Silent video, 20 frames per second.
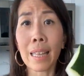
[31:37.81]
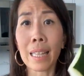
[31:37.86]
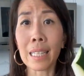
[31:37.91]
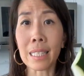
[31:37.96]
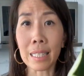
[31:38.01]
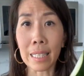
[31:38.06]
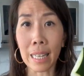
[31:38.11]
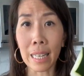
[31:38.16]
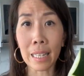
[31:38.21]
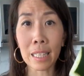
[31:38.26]
the
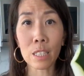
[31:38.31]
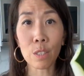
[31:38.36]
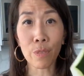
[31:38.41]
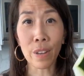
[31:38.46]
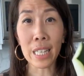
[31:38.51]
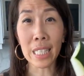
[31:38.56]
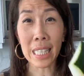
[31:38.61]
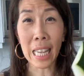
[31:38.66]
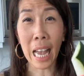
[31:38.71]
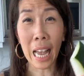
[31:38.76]
skin is
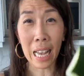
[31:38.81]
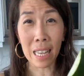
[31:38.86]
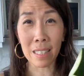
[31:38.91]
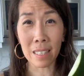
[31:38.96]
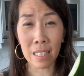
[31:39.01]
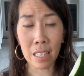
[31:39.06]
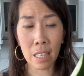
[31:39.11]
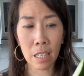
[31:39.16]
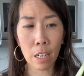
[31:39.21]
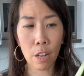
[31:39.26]

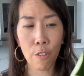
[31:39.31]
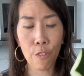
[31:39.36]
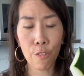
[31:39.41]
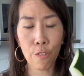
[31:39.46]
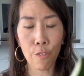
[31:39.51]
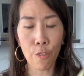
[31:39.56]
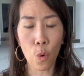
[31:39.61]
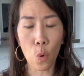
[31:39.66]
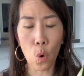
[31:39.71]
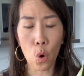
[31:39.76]
fantastic
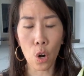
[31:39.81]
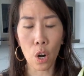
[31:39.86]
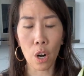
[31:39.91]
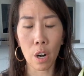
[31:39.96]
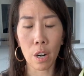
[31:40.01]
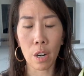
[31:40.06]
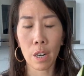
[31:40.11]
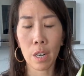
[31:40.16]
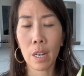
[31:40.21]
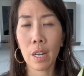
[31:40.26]

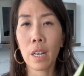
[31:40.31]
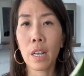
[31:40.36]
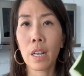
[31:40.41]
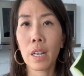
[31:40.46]
for